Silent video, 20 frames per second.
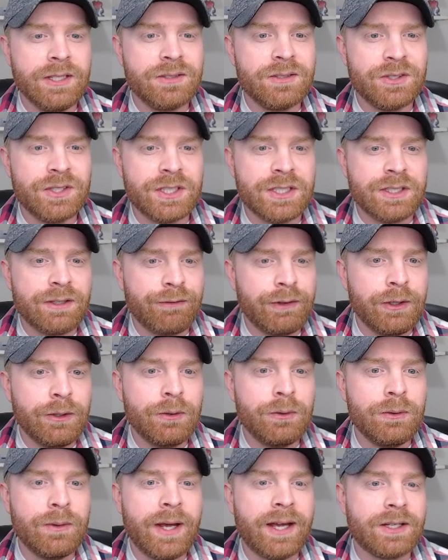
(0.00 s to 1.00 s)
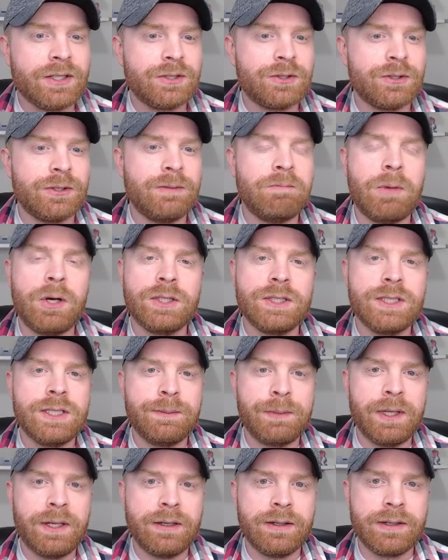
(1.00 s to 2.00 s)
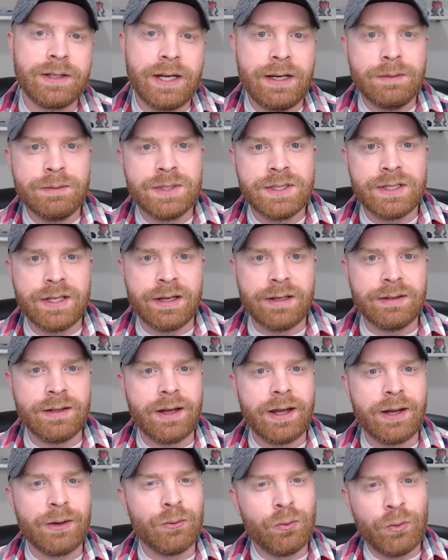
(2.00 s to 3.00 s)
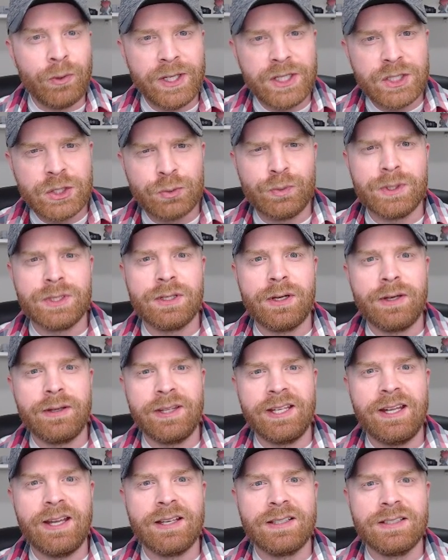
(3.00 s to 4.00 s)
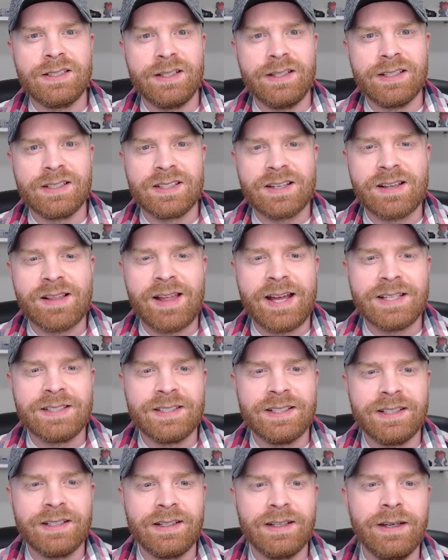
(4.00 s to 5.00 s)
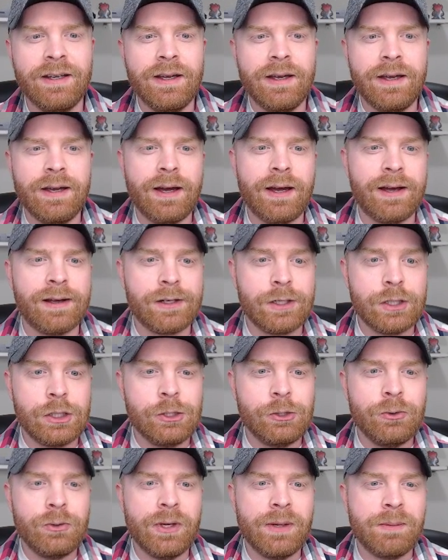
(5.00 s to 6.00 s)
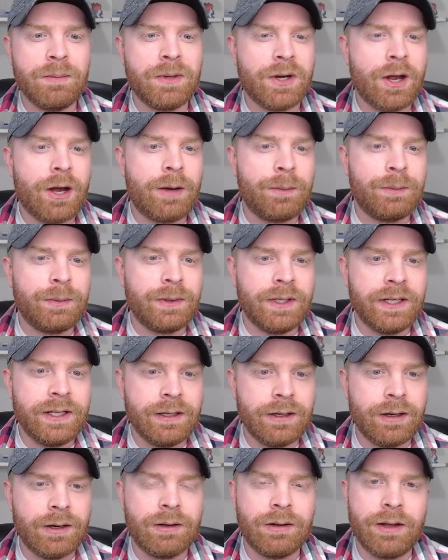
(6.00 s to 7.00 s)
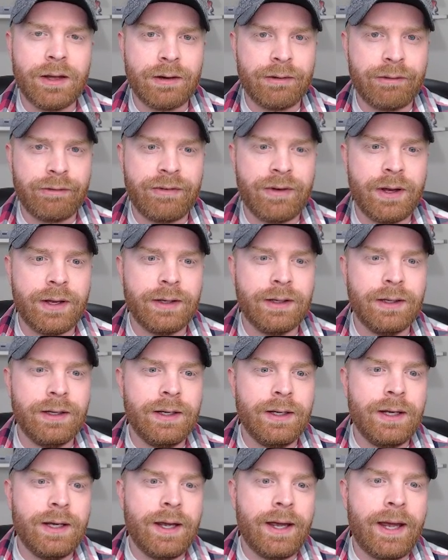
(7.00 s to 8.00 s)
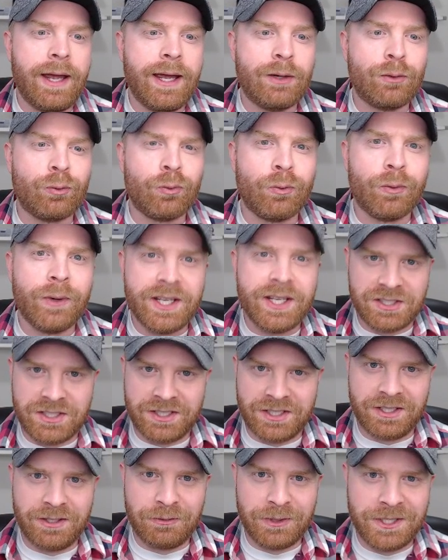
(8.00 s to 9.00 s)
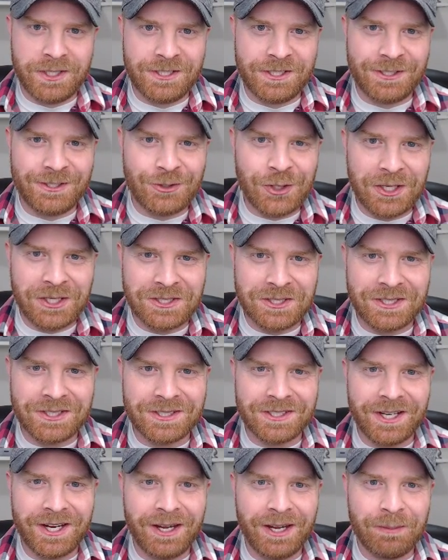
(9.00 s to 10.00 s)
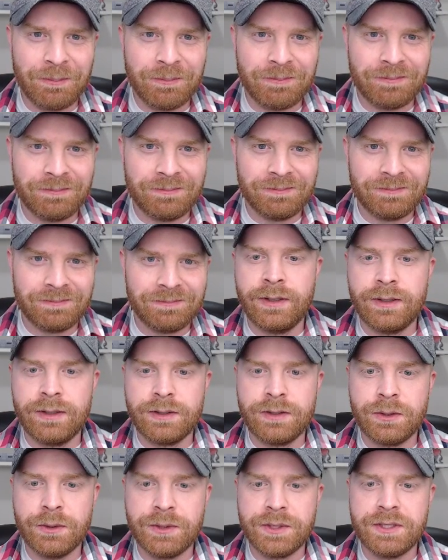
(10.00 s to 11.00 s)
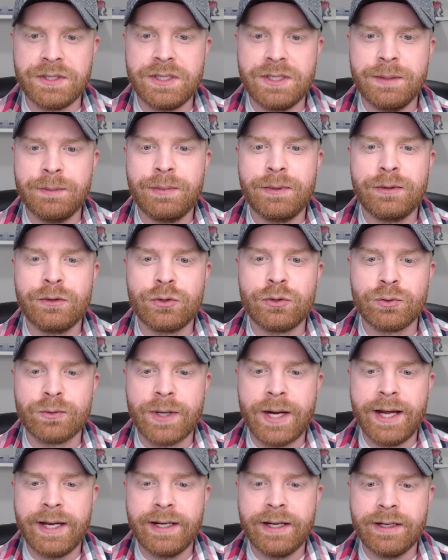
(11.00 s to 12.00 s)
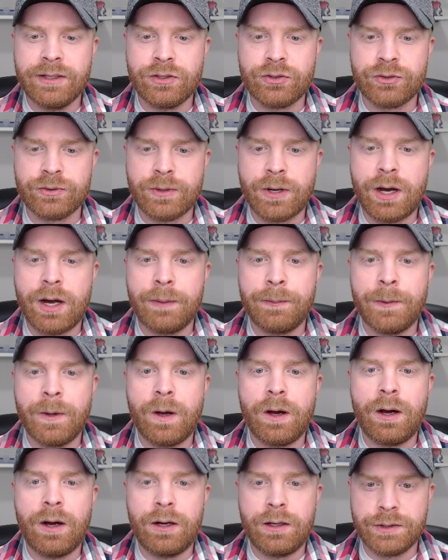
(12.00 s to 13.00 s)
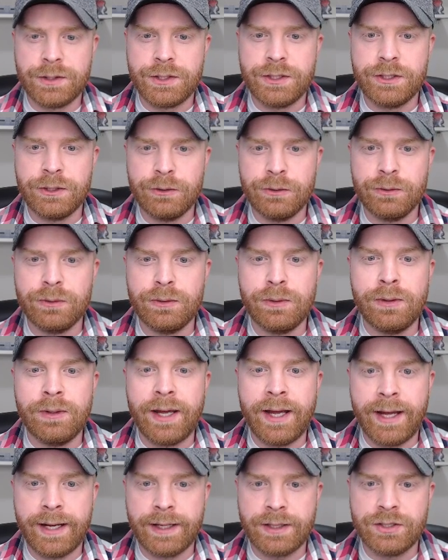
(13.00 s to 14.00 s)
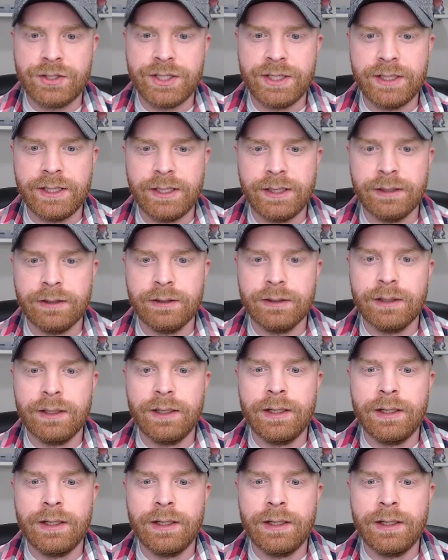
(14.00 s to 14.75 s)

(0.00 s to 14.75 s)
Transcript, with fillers: are just a few extra multiplayer games that I wish was on the SNES Classic. Clue and Monopoly are a lot of fun, and Risk, which is a Genesis game. So it's a simple drag and drop onto Hakchi here.